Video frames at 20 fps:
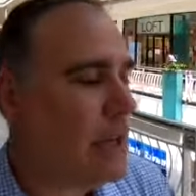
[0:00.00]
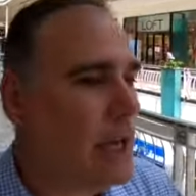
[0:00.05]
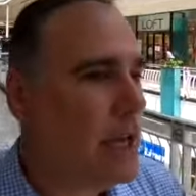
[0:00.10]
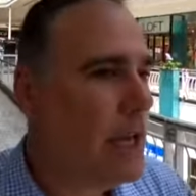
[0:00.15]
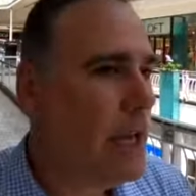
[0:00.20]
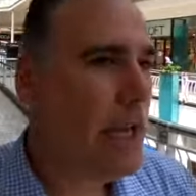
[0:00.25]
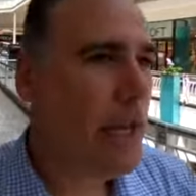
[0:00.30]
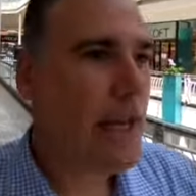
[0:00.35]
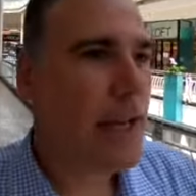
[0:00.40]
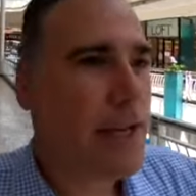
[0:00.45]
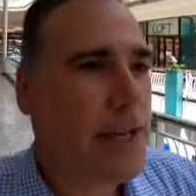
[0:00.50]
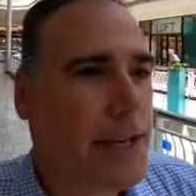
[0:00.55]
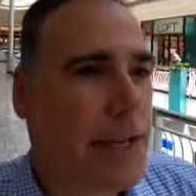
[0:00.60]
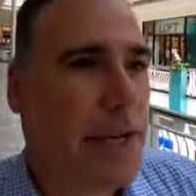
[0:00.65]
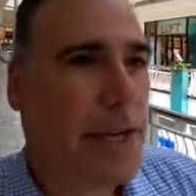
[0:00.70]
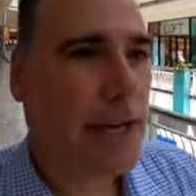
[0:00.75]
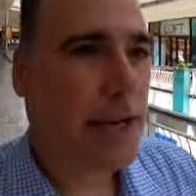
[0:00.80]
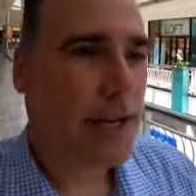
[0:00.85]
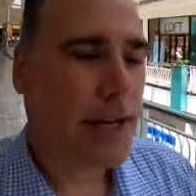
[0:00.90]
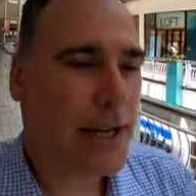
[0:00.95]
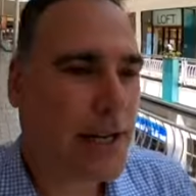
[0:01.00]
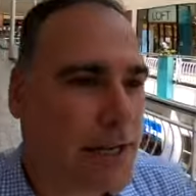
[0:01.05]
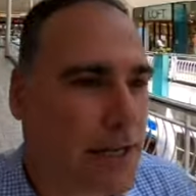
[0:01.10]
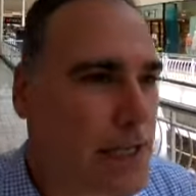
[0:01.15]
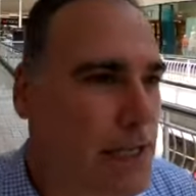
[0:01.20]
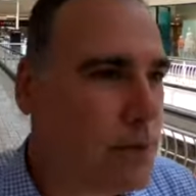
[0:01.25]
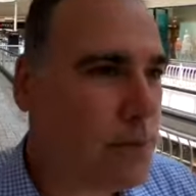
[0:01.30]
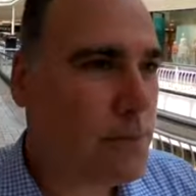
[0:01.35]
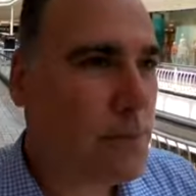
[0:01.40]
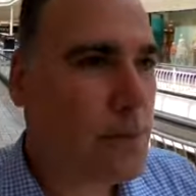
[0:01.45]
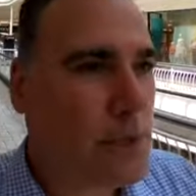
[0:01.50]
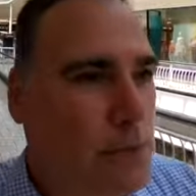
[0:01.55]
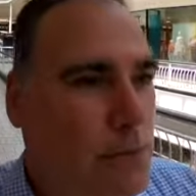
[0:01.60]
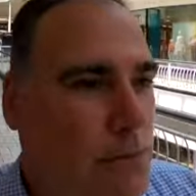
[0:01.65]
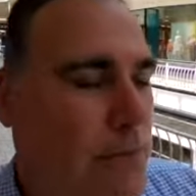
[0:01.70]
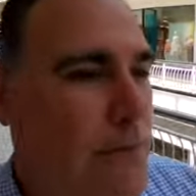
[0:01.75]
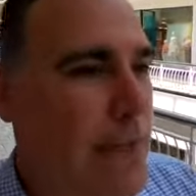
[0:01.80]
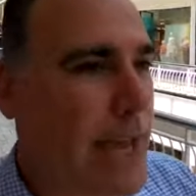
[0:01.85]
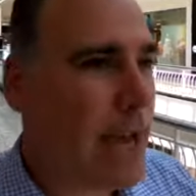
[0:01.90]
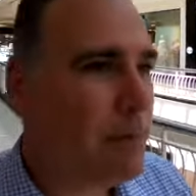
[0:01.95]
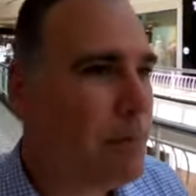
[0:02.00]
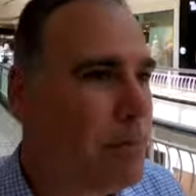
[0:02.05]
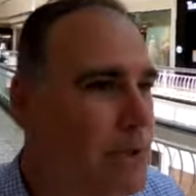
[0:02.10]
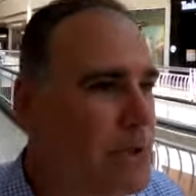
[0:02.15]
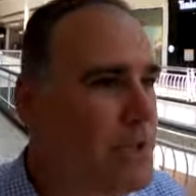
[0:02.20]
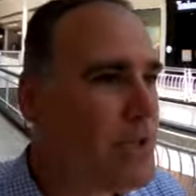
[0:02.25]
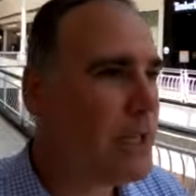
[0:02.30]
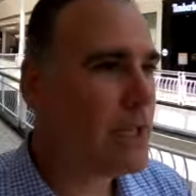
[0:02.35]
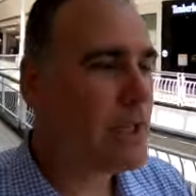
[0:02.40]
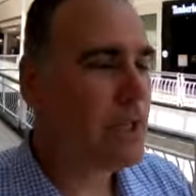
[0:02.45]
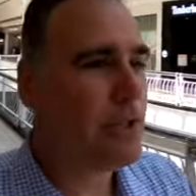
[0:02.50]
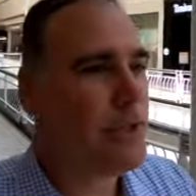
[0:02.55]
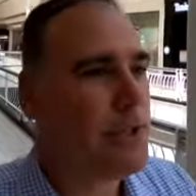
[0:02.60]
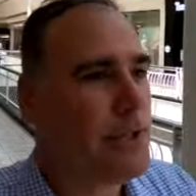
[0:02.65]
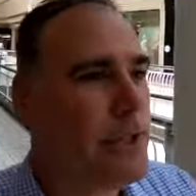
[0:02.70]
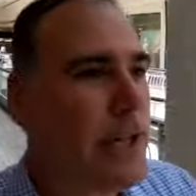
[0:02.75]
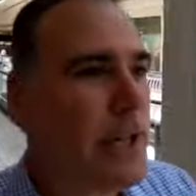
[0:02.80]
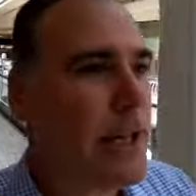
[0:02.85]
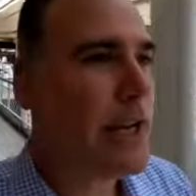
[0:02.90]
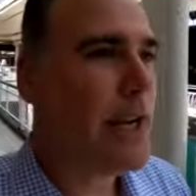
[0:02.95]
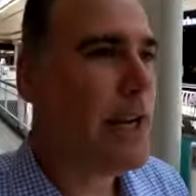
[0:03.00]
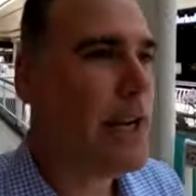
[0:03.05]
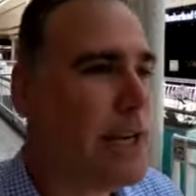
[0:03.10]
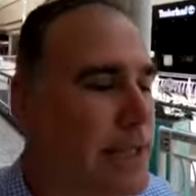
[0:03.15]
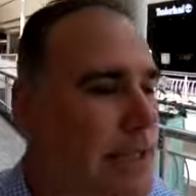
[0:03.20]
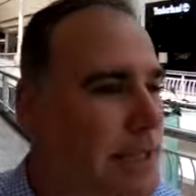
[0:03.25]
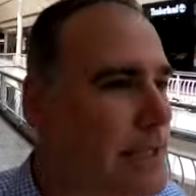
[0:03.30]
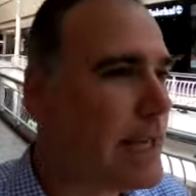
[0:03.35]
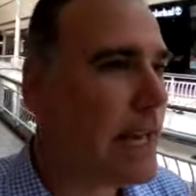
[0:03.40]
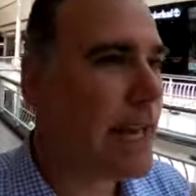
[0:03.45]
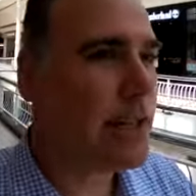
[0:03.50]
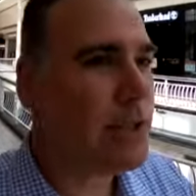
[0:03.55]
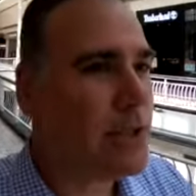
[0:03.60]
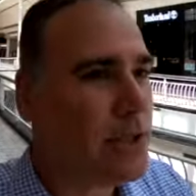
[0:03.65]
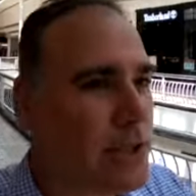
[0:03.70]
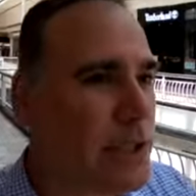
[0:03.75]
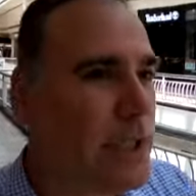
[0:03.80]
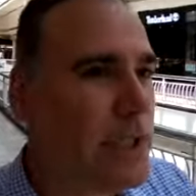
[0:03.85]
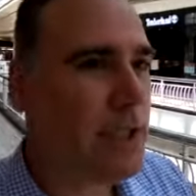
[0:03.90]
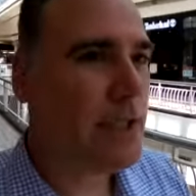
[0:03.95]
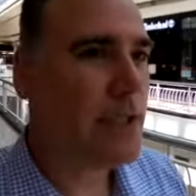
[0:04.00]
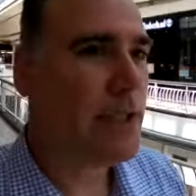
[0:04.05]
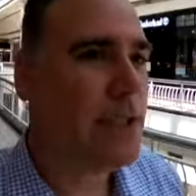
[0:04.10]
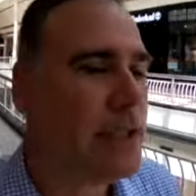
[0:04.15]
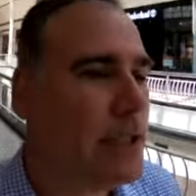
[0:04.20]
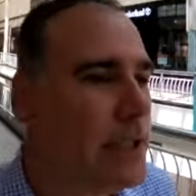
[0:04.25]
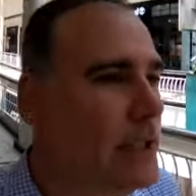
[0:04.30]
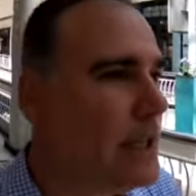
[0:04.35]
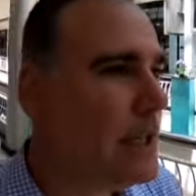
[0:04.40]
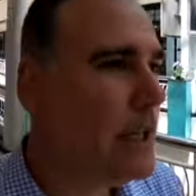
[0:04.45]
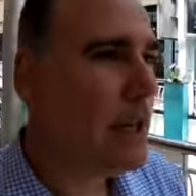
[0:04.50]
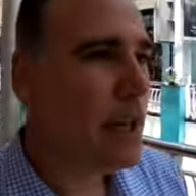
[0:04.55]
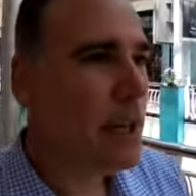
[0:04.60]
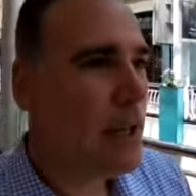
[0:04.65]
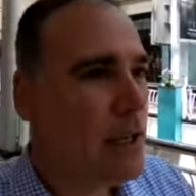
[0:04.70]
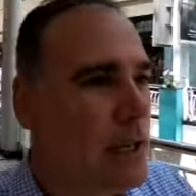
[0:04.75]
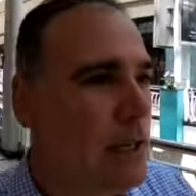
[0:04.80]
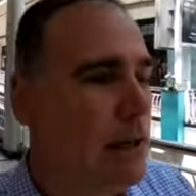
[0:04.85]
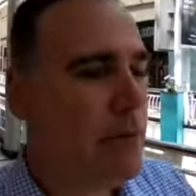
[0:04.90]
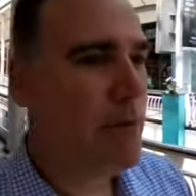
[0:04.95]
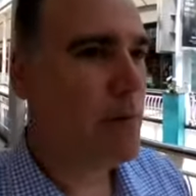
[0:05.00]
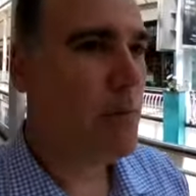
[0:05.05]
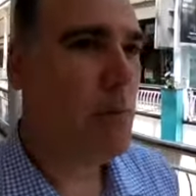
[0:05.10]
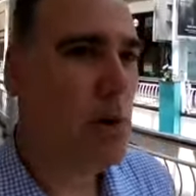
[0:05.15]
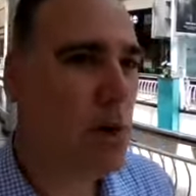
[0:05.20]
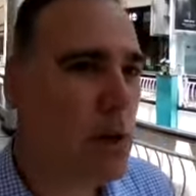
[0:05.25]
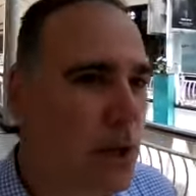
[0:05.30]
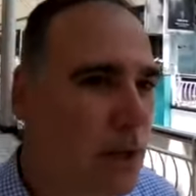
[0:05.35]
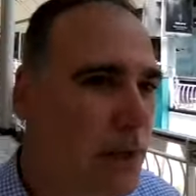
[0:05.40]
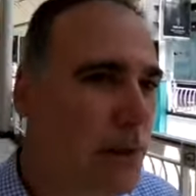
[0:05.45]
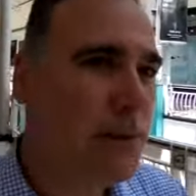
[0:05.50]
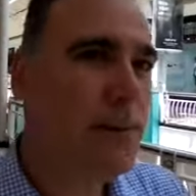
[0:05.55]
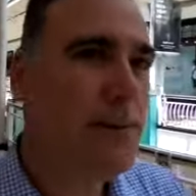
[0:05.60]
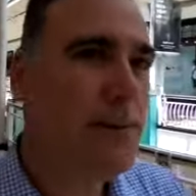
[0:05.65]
and get a view of that particular section of the mall.